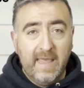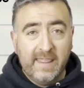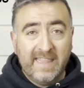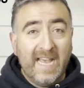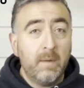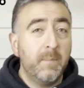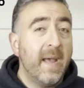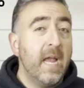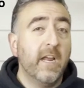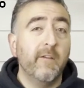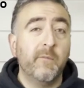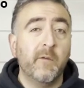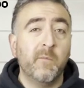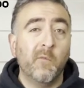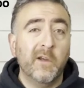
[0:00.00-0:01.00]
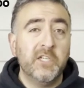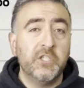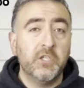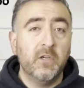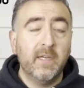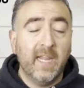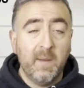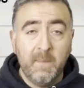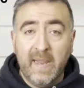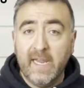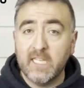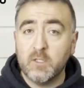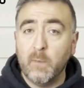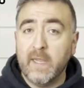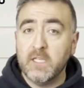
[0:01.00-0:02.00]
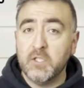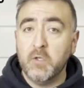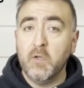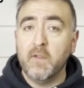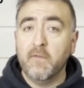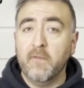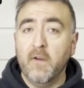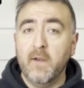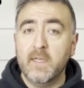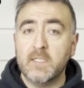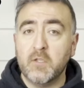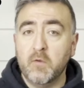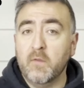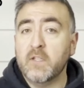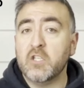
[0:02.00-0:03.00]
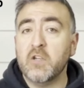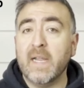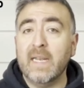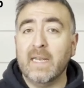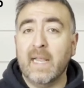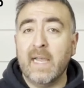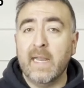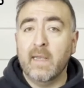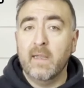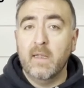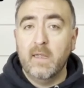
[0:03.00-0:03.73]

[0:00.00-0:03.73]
that backup of moisture can make its way to the furnace through the drain line,